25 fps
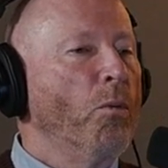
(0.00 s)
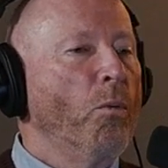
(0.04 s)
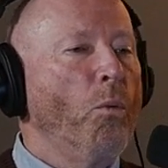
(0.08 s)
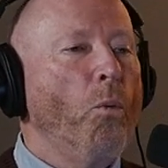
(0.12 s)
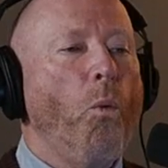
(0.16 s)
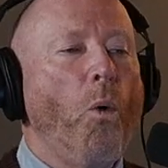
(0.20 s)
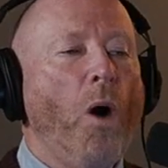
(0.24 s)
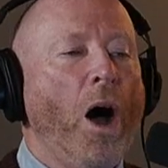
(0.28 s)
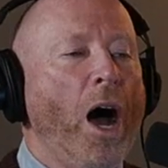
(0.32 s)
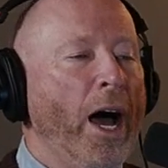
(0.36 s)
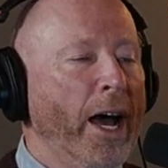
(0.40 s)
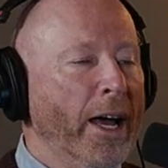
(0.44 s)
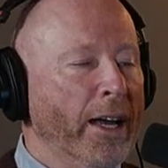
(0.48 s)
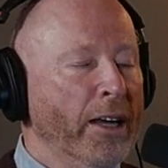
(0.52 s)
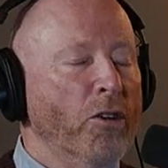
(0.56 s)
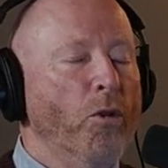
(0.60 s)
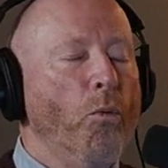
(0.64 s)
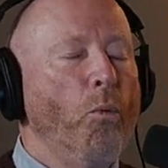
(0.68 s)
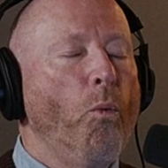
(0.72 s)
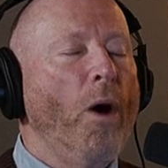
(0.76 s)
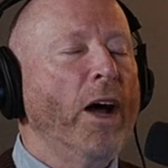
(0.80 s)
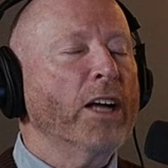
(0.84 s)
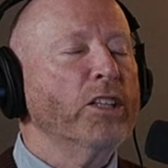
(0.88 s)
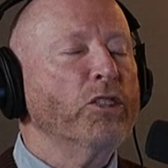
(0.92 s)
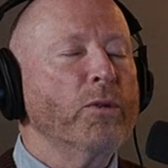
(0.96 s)
why?
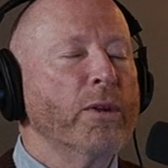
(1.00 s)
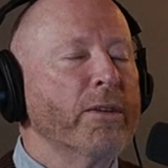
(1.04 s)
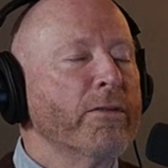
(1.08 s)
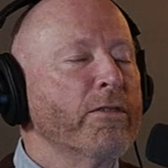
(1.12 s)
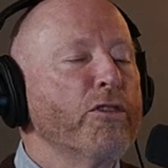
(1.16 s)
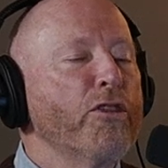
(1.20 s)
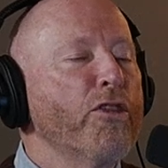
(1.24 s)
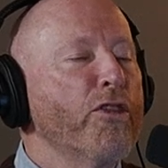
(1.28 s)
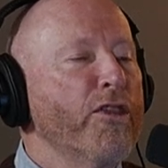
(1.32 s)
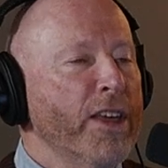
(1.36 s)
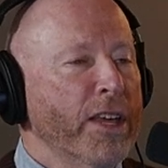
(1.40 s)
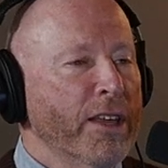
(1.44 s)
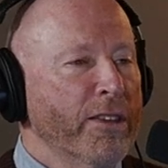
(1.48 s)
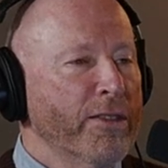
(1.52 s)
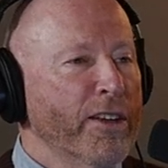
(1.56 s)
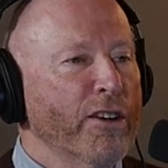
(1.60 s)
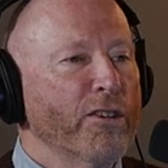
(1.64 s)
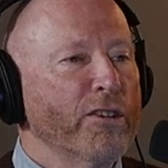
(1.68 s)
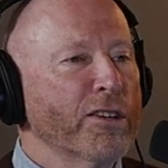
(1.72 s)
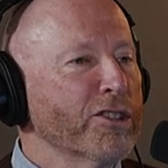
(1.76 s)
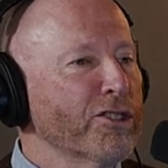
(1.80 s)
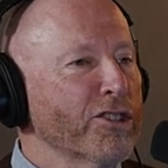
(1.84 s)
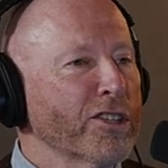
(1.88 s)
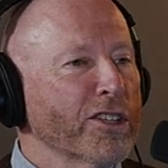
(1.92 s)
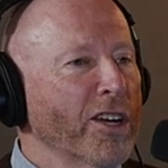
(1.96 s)
Why do you even think
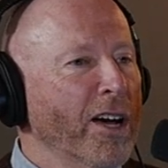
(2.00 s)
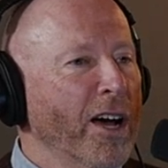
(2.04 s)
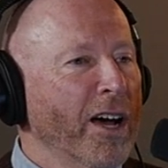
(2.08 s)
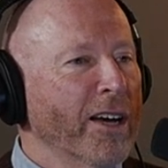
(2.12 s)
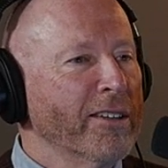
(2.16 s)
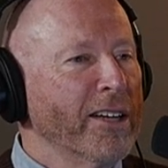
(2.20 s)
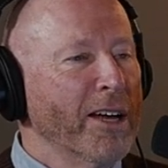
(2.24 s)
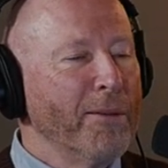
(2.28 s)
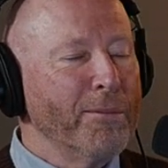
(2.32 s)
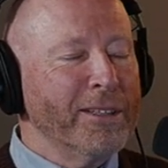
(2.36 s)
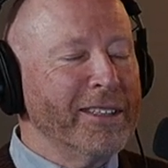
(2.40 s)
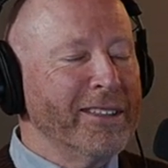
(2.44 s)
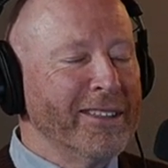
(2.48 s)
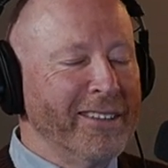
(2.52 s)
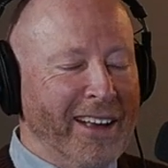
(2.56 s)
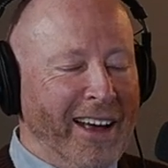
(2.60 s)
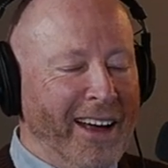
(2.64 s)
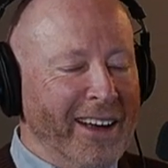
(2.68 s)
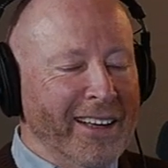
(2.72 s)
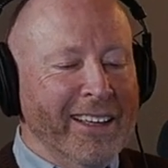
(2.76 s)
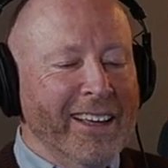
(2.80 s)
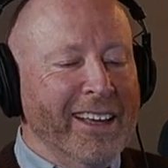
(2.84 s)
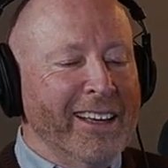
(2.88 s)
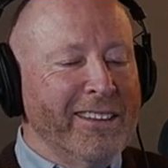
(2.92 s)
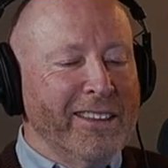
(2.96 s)
there is a God? I mean, yeah. I
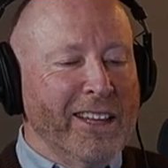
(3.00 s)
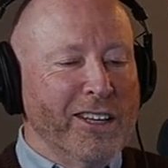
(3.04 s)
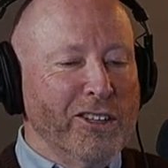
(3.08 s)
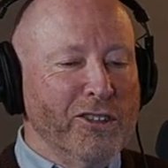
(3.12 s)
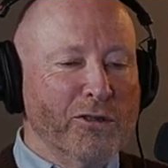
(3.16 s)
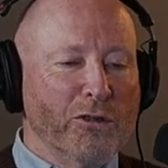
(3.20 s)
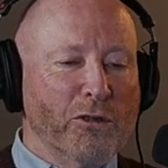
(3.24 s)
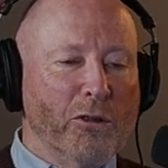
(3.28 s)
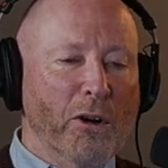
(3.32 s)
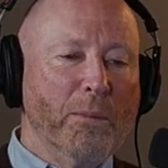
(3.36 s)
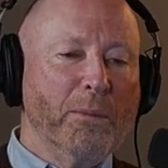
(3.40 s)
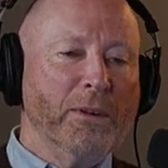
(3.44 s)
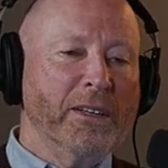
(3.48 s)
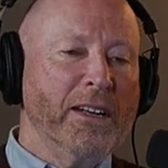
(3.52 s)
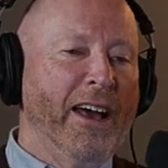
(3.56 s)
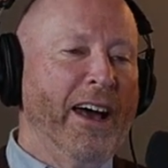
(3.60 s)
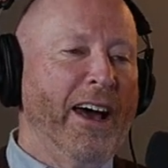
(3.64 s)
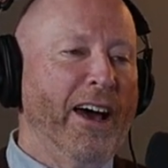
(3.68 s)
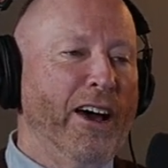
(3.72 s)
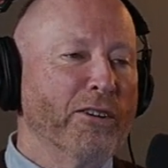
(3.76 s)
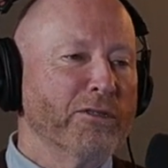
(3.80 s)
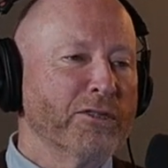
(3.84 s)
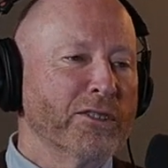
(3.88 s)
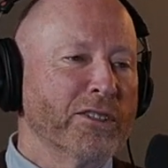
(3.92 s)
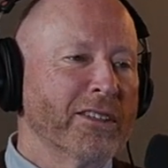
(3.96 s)
get that you grew up in a
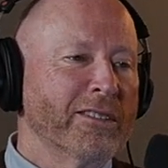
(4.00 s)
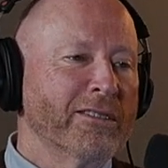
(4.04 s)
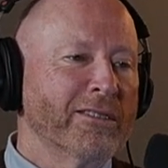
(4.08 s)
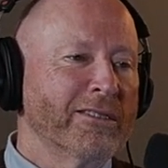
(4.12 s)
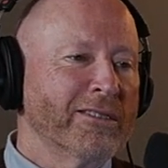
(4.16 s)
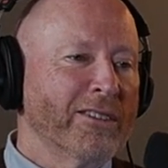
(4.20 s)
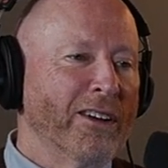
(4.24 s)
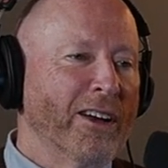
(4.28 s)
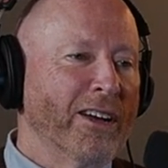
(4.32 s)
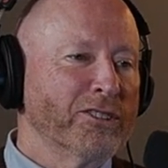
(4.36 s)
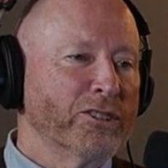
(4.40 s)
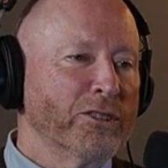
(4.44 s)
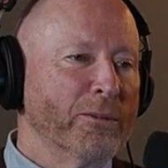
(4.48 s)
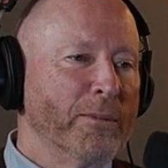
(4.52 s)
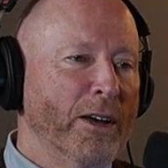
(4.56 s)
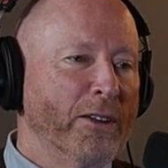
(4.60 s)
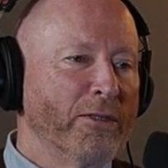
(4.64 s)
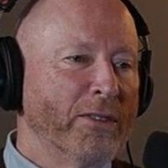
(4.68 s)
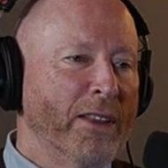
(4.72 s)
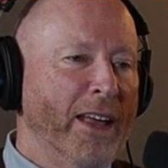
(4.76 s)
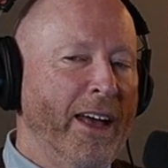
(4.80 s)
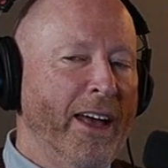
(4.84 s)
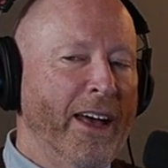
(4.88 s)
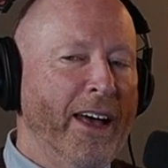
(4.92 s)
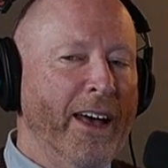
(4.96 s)
house that taught you yeah. about
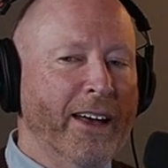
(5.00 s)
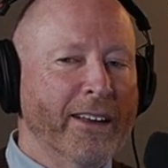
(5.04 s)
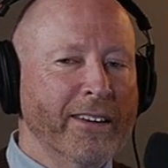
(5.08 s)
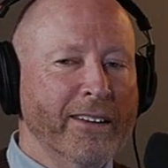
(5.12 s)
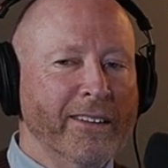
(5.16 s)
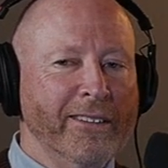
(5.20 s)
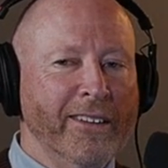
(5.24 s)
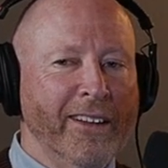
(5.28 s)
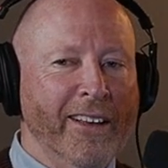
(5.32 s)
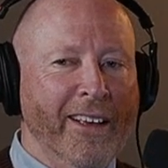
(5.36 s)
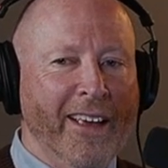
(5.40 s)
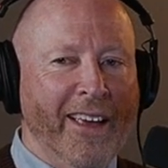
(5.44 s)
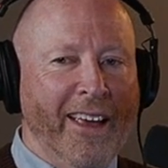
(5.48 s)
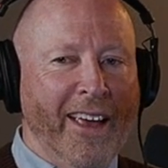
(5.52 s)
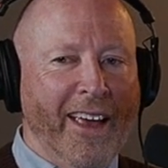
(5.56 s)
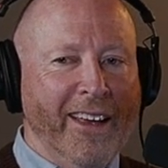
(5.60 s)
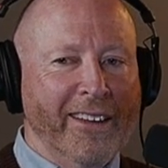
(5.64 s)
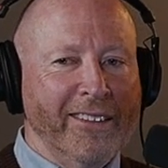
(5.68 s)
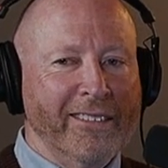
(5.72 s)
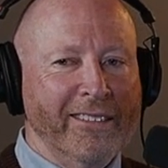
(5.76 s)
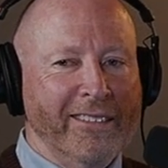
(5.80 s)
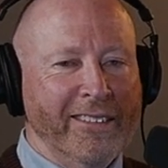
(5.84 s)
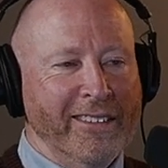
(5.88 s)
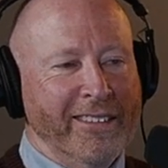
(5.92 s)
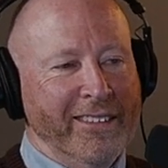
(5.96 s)
that, and
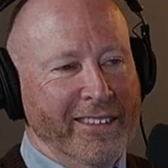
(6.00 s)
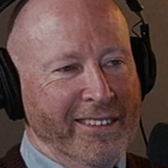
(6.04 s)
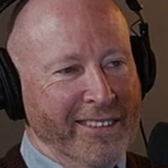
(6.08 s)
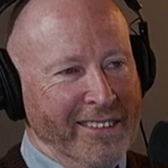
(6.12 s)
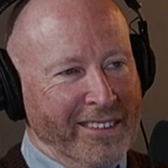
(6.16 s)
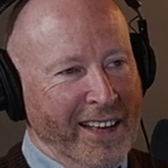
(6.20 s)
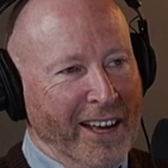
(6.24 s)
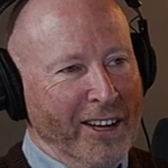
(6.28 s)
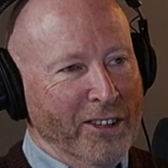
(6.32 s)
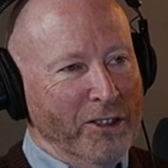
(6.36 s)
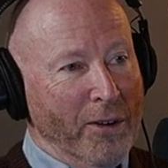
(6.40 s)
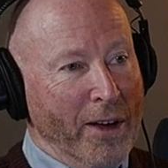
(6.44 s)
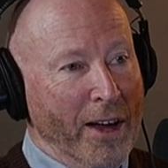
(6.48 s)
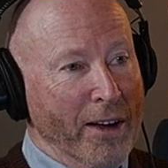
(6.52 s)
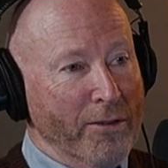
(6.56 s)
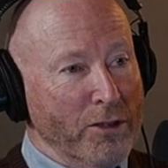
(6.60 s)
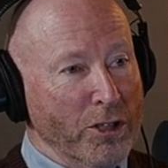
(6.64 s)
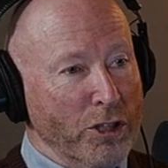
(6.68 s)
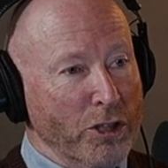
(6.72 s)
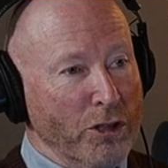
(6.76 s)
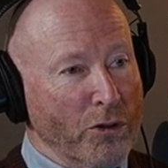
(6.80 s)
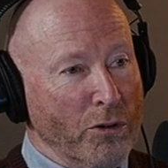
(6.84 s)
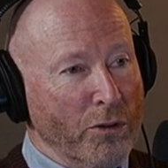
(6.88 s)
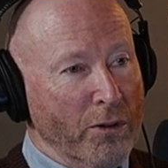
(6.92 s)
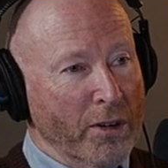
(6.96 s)
and yeah, you have the
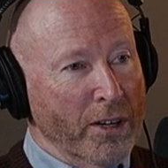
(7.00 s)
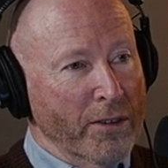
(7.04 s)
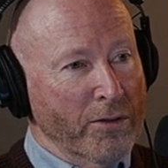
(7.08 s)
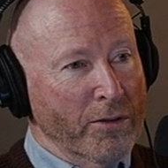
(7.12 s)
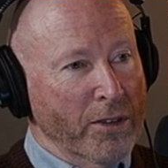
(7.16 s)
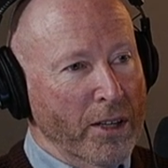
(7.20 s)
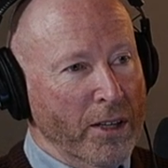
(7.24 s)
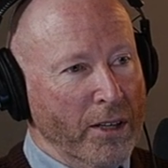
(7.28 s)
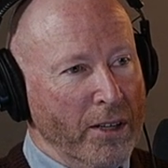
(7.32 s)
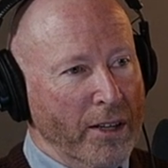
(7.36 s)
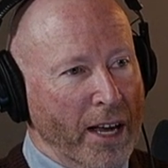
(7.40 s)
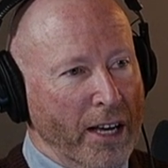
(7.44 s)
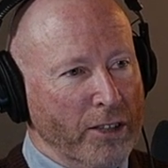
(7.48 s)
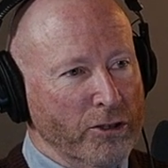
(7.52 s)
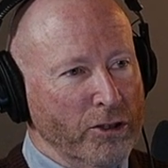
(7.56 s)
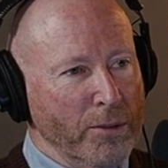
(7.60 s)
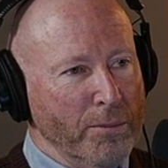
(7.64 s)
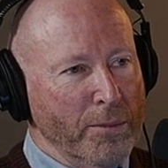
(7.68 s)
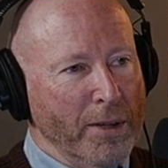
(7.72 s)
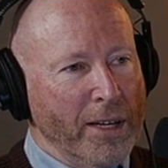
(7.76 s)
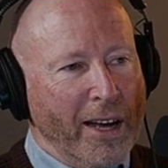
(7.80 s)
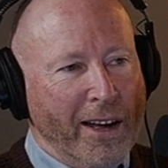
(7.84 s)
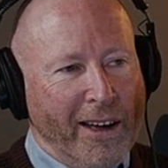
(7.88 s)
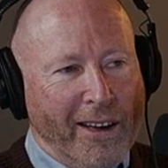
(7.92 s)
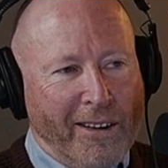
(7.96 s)
story of the accident,
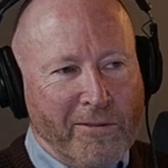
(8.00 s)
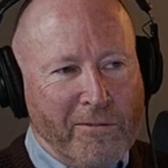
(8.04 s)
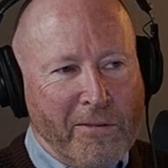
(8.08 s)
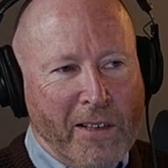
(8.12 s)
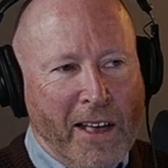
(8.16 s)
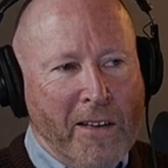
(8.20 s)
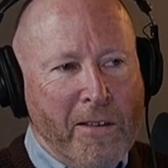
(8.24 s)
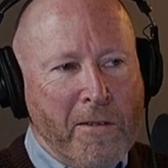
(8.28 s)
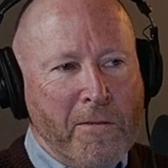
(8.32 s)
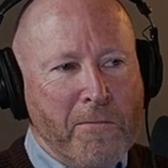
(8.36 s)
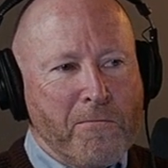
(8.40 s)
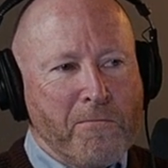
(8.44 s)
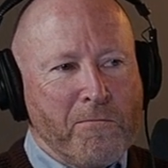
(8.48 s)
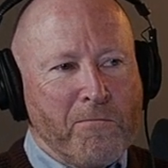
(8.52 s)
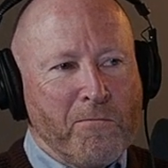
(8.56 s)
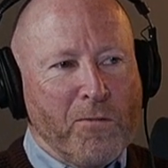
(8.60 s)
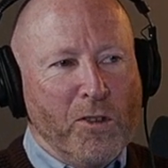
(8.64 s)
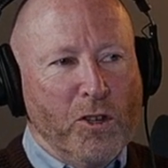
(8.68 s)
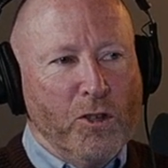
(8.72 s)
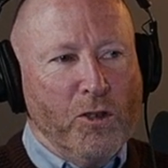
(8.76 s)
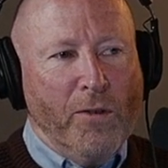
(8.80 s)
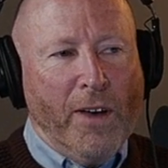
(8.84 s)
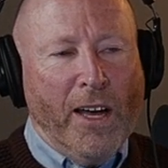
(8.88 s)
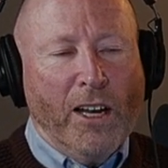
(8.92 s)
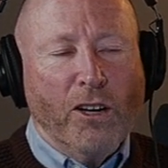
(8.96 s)
but
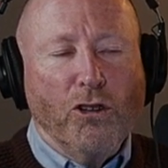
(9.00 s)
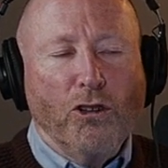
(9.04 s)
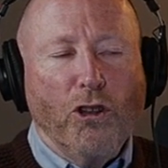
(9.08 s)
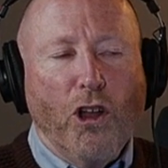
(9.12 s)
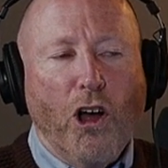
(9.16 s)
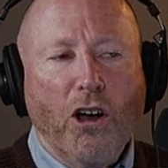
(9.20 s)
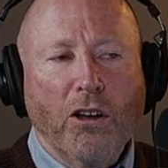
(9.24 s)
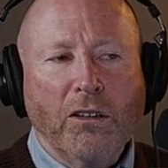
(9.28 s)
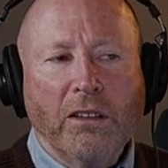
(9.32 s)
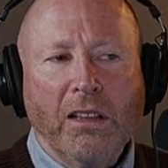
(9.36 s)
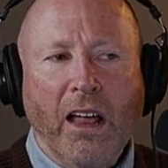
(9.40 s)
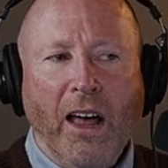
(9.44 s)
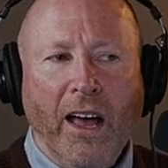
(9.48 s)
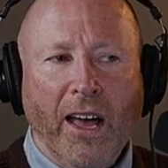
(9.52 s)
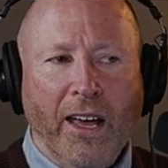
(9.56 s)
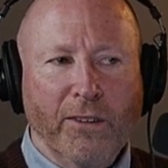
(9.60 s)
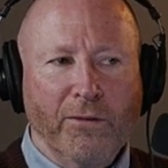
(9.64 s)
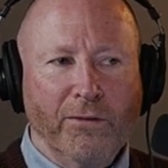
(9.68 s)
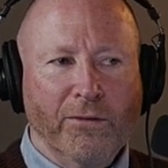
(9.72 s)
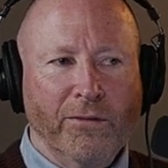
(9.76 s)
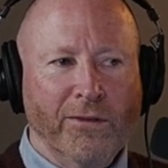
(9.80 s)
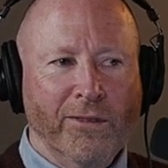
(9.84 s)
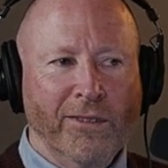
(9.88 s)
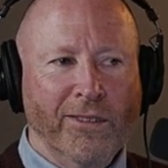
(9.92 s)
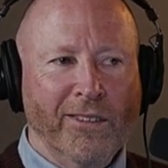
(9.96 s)
you've had a long life.